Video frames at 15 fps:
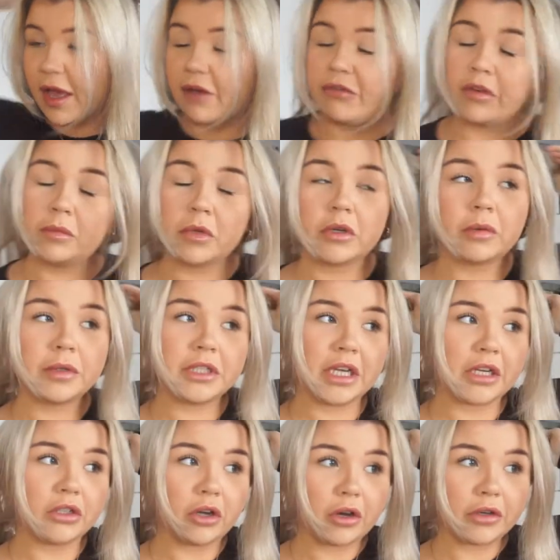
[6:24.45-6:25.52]
I filmed a couple of
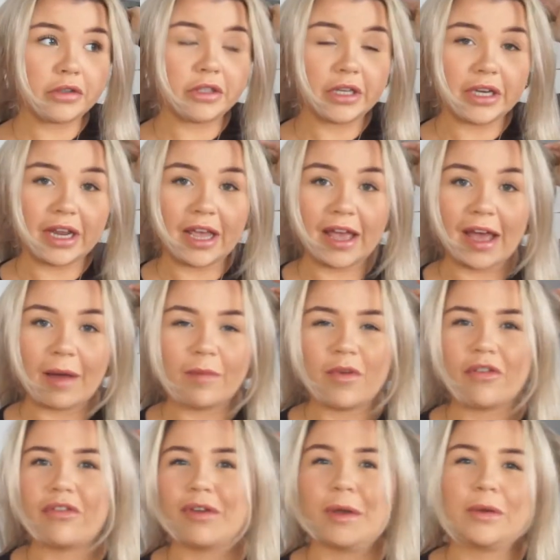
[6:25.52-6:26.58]
TikToks today. I'm
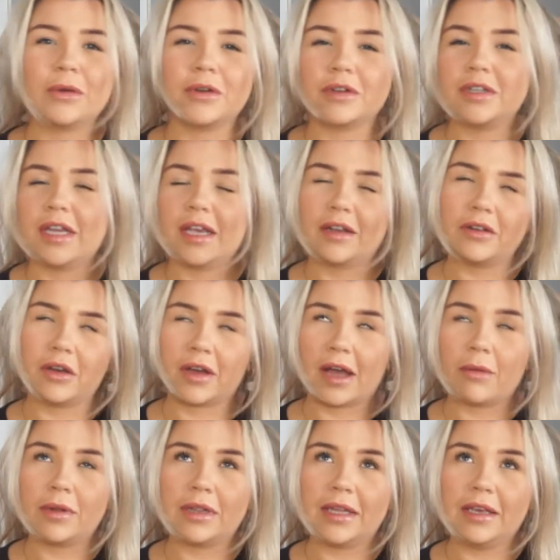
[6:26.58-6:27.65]
not very good on TikTok.
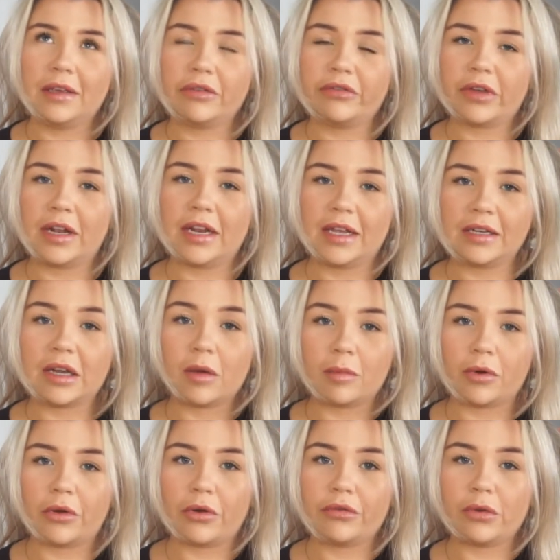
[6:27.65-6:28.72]
I will leave a link down
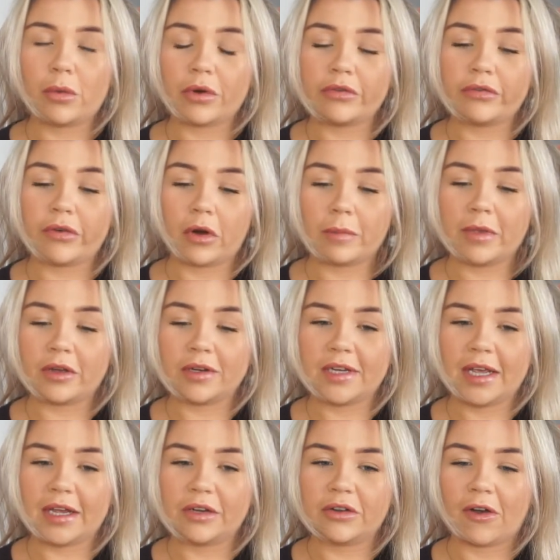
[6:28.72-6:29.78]
below if you want to follow me on
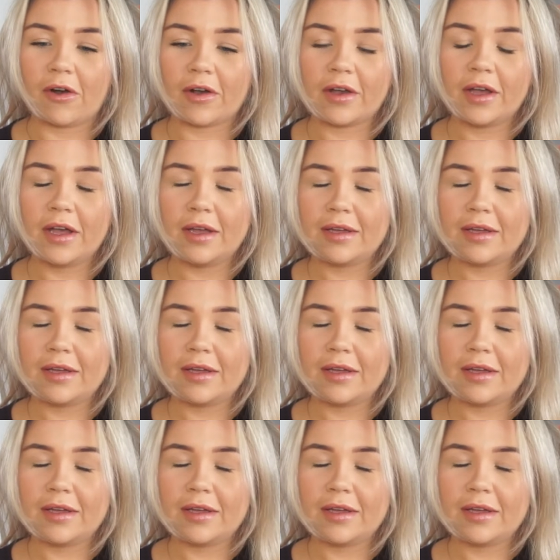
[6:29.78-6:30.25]
TikTok.